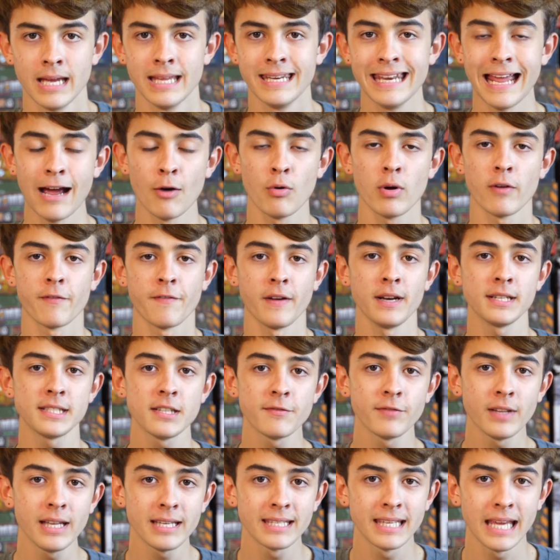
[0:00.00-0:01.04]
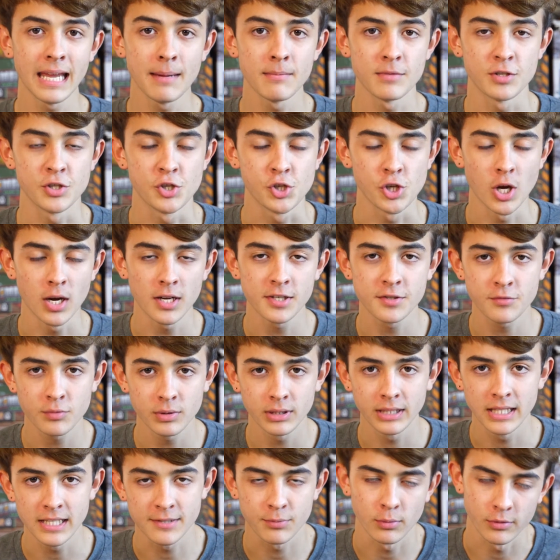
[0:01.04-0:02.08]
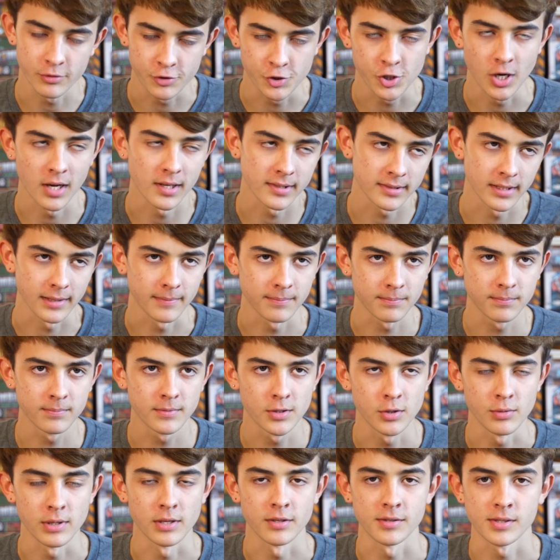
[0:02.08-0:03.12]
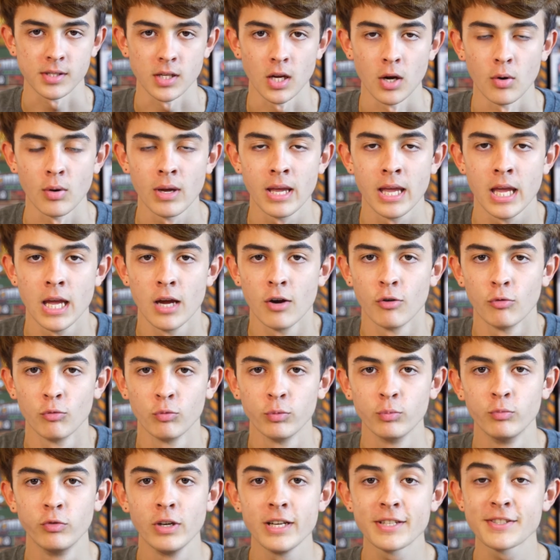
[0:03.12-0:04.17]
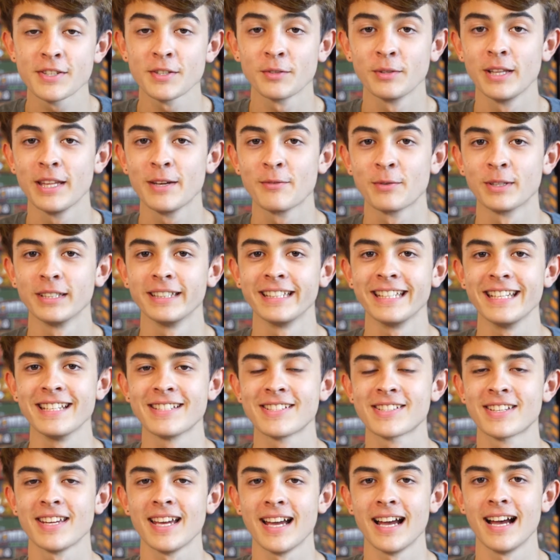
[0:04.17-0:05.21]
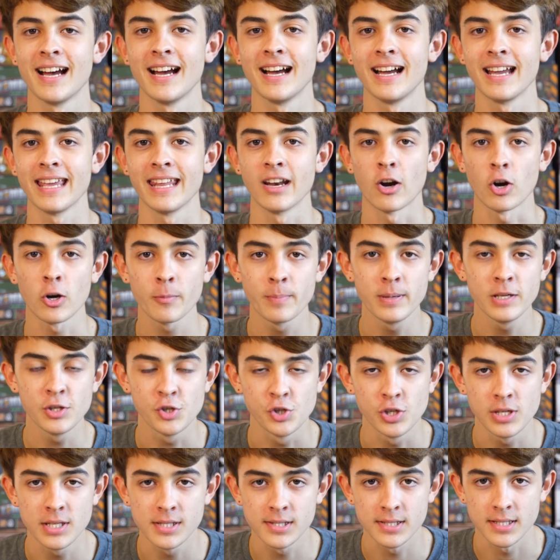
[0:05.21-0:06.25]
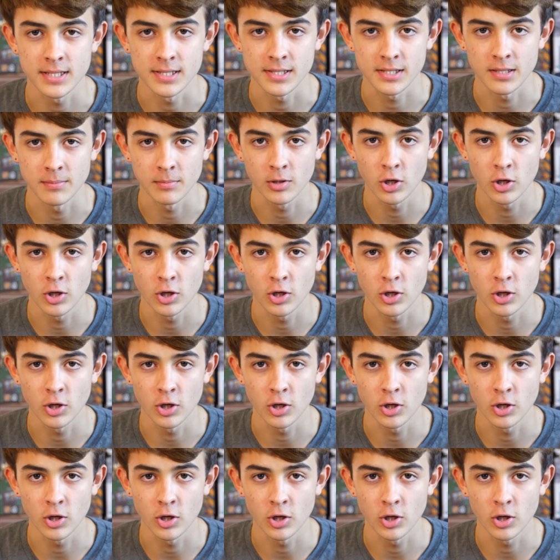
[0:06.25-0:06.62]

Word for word: Now, Fantasy Flight Games just released, well, just like two years ago, recently released uh, an RPG system